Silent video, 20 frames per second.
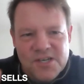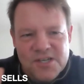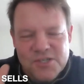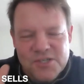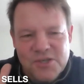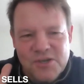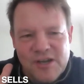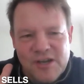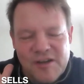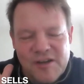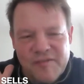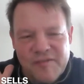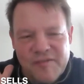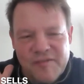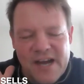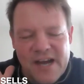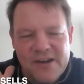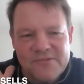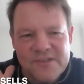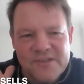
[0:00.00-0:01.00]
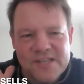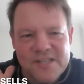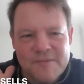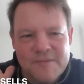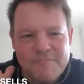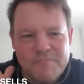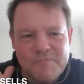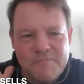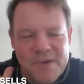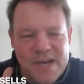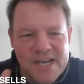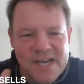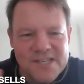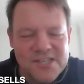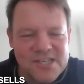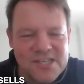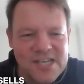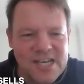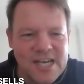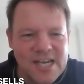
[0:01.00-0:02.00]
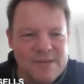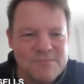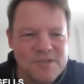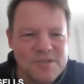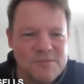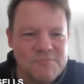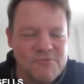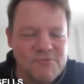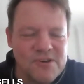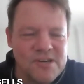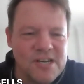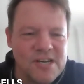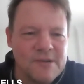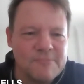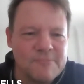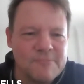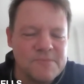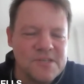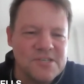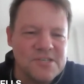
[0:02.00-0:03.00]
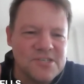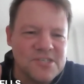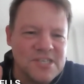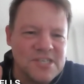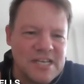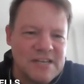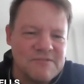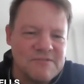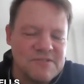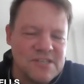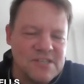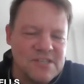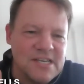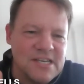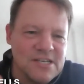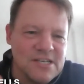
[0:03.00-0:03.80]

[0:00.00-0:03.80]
So I found that the best time to bring up these safety